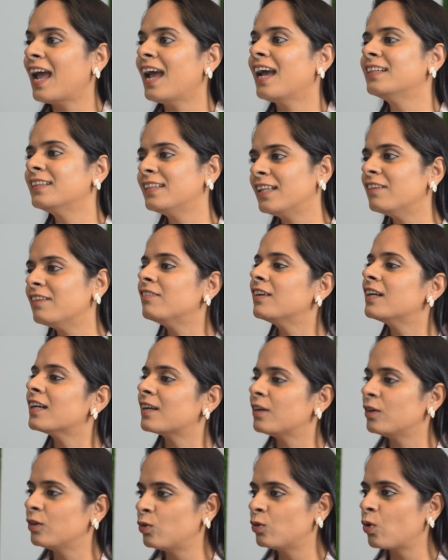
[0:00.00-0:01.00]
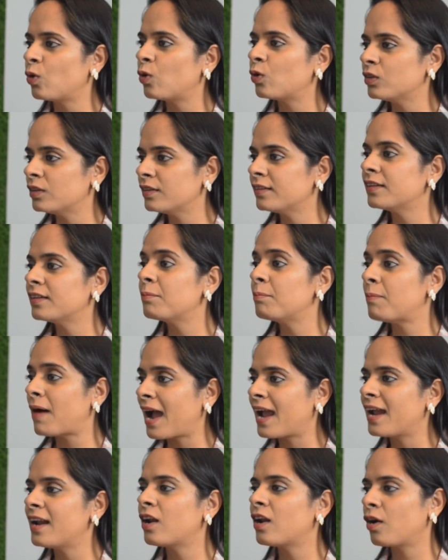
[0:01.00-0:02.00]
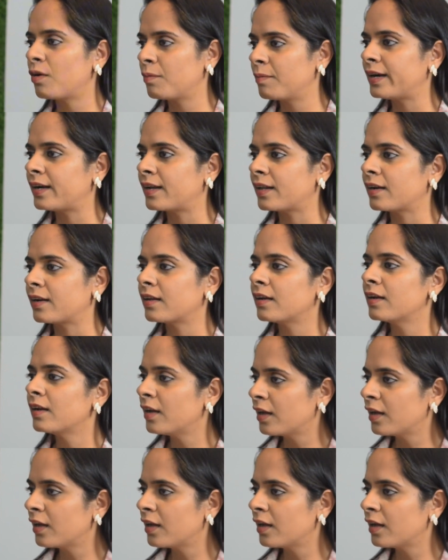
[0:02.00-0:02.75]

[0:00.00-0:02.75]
and they will go the buy now button.